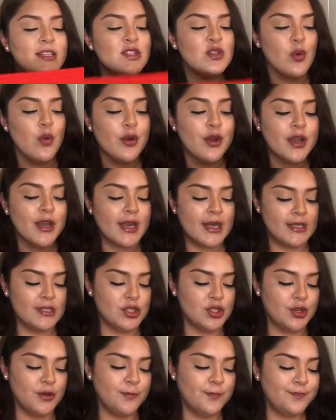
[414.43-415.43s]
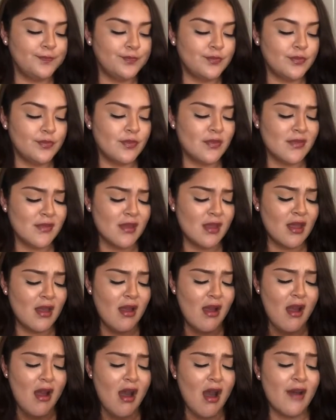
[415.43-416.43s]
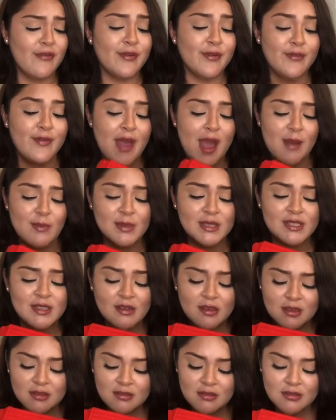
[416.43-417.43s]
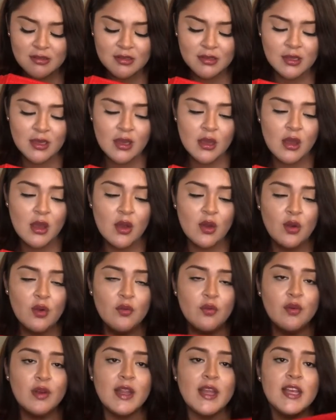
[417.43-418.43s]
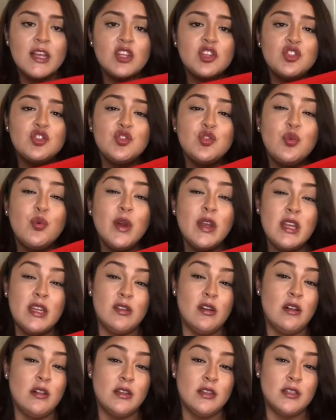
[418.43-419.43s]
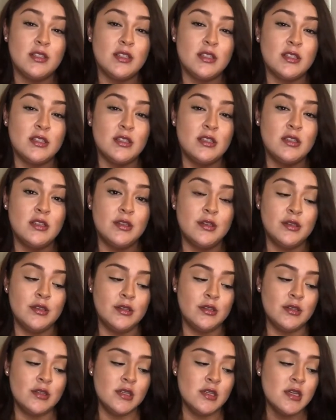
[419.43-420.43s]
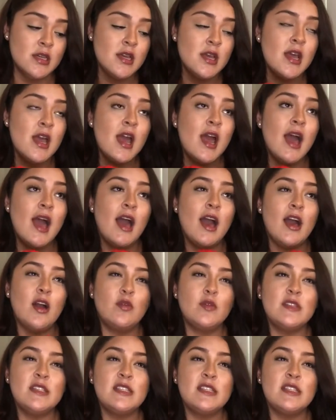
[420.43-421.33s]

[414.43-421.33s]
organizer off of Amazon for like $20. I was